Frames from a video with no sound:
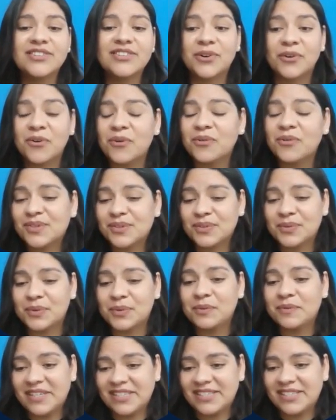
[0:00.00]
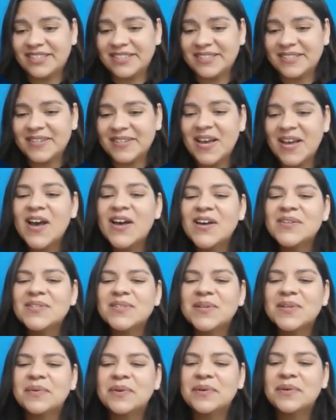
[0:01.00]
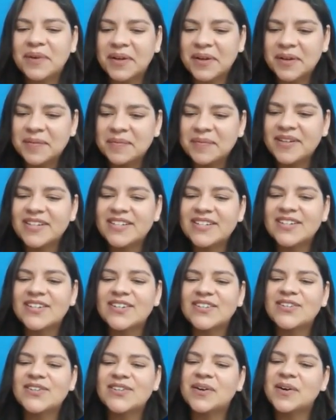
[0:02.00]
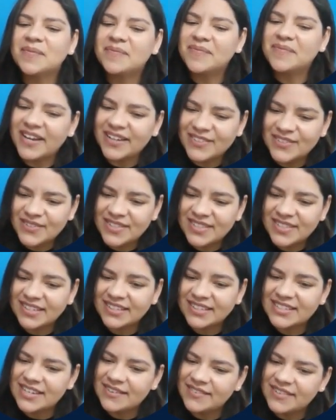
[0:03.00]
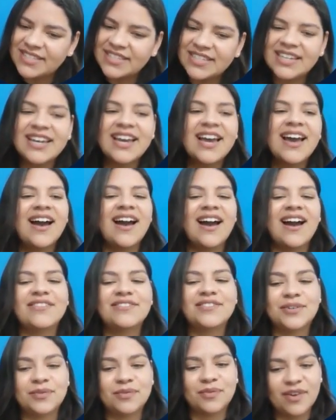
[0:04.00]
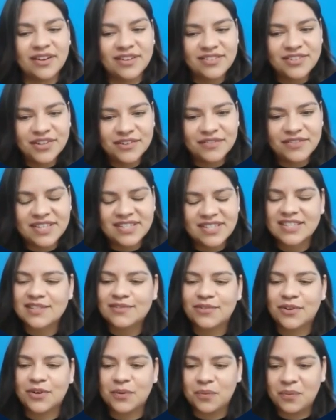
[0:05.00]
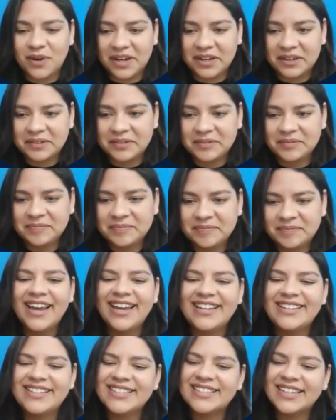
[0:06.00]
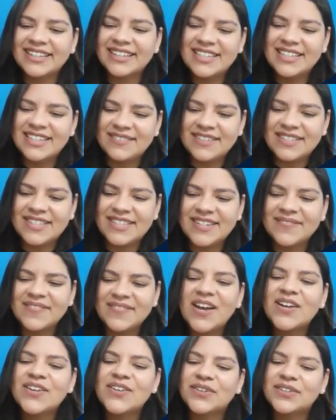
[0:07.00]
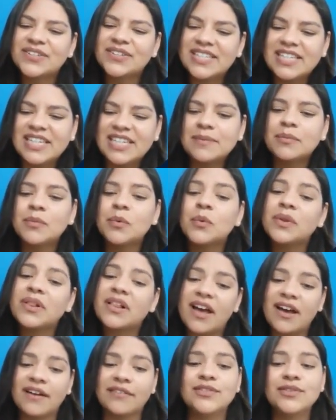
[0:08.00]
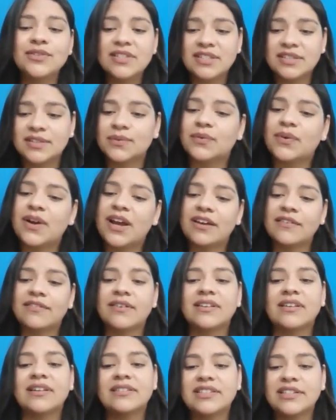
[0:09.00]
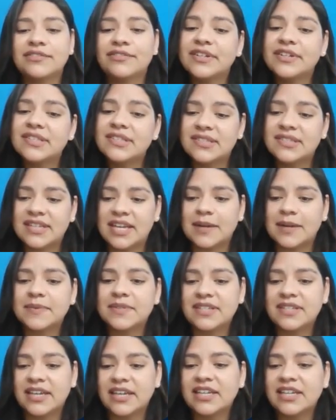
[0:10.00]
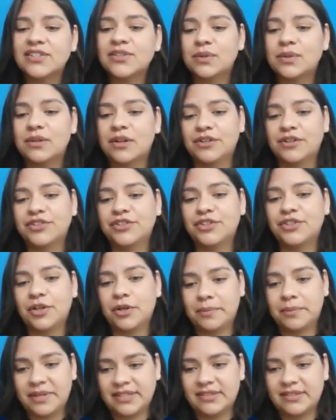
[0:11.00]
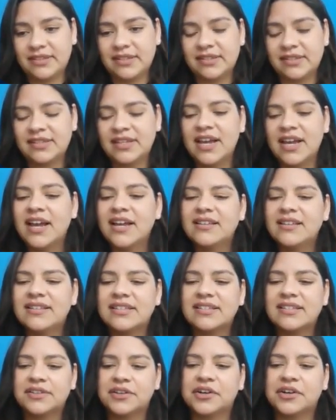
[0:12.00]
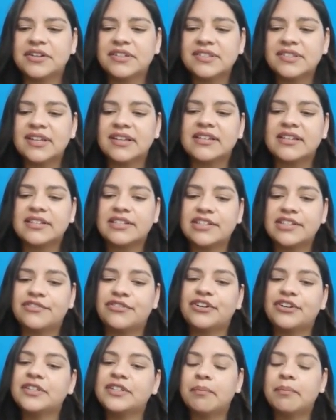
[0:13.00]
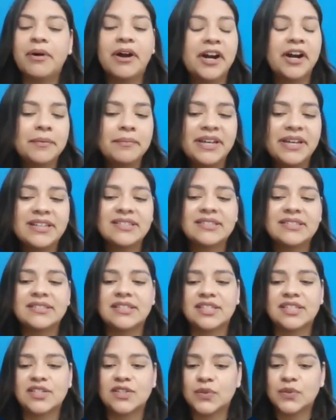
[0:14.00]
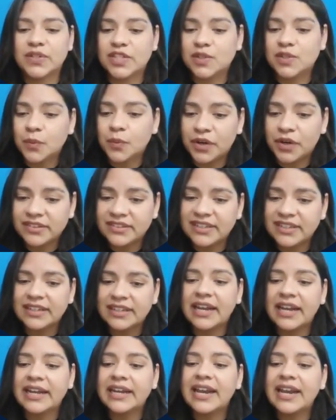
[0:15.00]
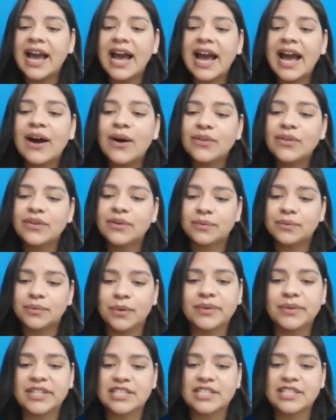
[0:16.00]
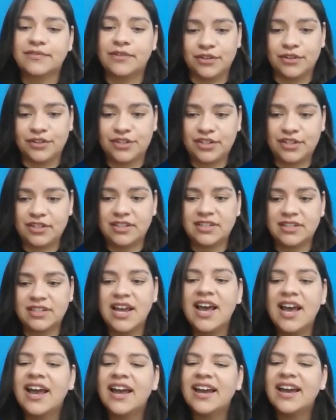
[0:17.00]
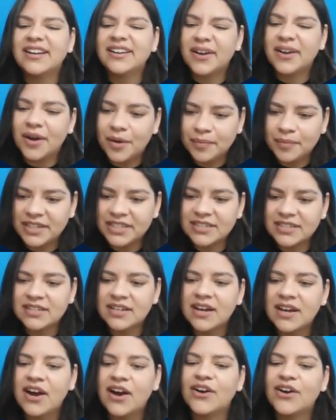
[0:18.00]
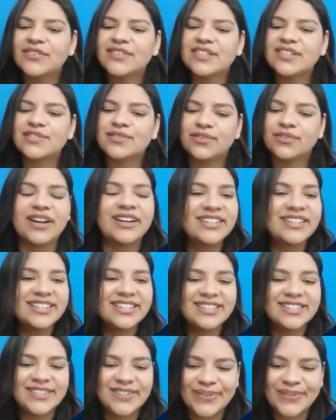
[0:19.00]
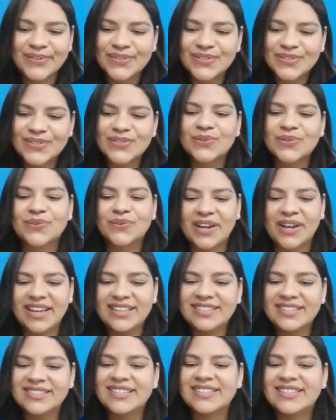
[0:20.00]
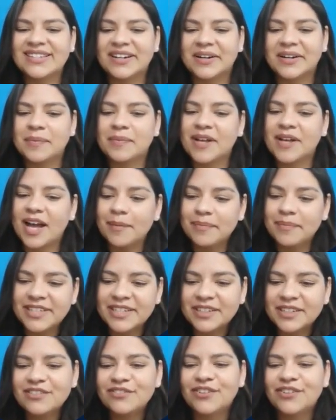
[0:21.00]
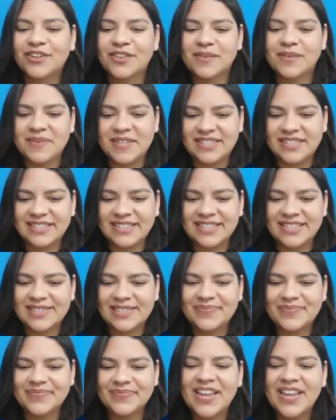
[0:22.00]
your own school business. So we recommend you come back to this activity after running your business for a while. In this activity, your team will have to describe the different steps taken to launch your business, discuss the different departments the students worked in and how the road has functioned, and comment on the strategies used to raise the startup capital for the business.